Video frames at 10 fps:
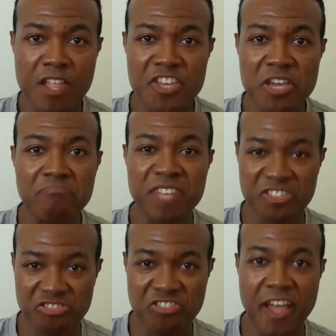Yep, they
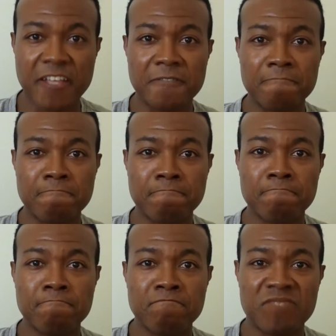stink.
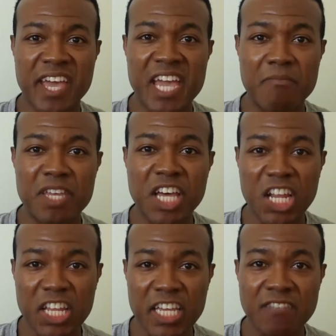They ain't been
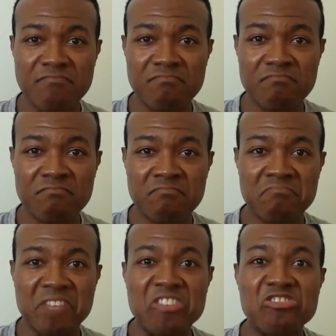clean.
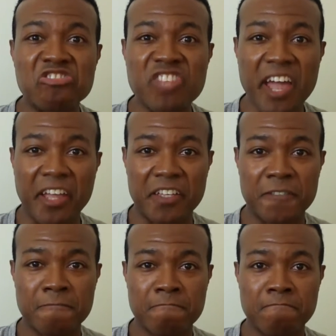They stink.
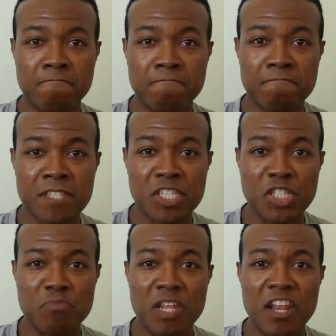
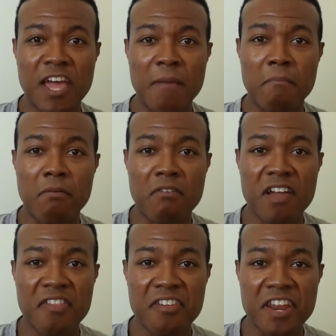Smelling like
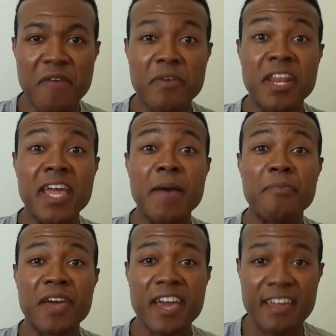breath and every damn
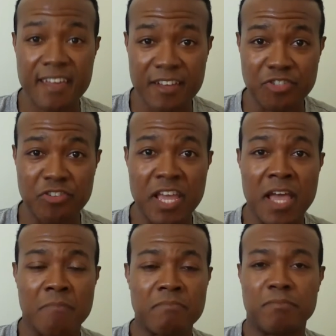thing else.
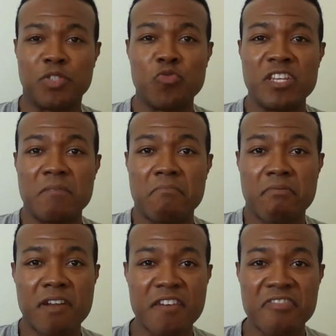Between the
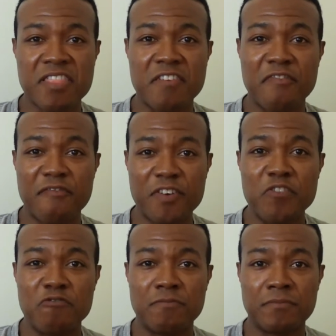breath and the
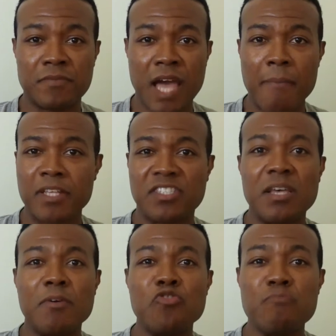food. I bet
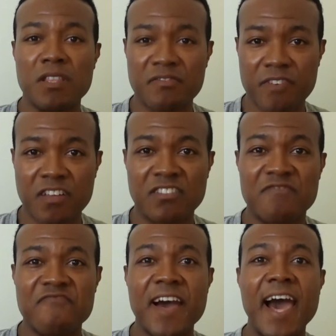some of you motherfuckers
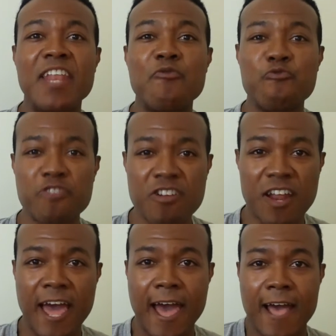done finally
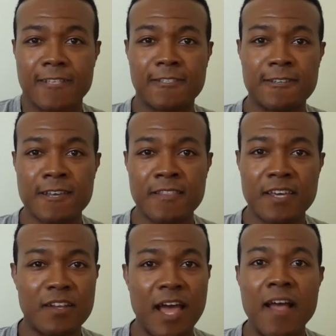realized
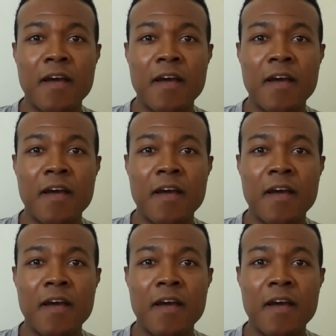that